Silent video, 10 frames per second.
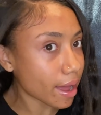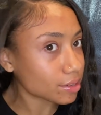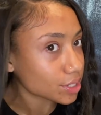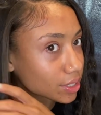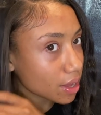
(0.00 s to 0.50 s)
I
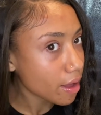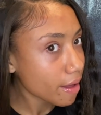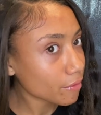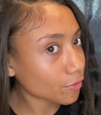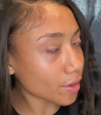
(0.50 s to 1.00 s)
just
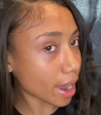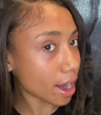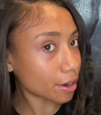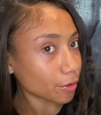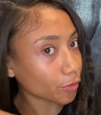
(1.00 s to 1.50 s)
flat
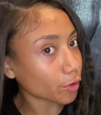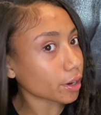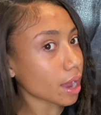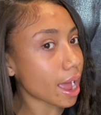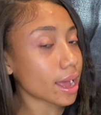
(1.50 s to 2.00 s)
iron the
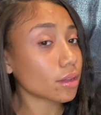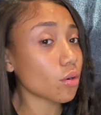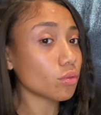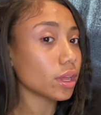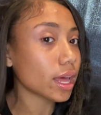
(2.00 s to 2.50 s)
front. I
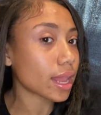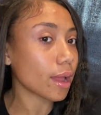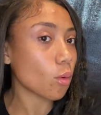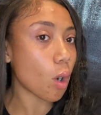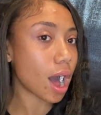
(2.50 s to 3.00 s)
only get
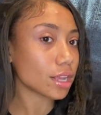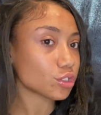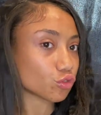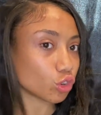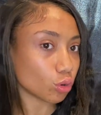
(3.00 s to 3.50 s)
like wash
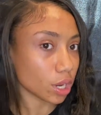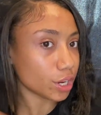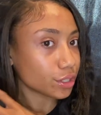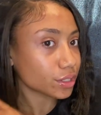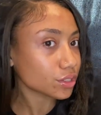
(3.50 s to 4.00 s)

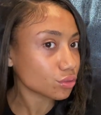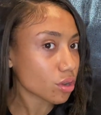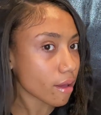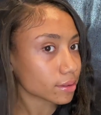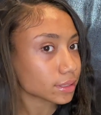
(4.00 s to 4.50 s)
rollers, you know,
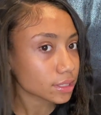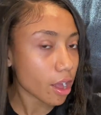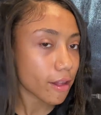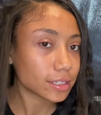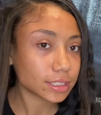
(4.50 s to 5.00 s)

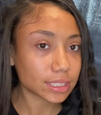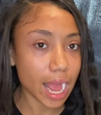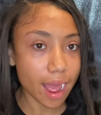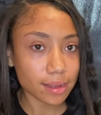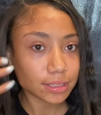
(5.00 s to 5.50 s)
that.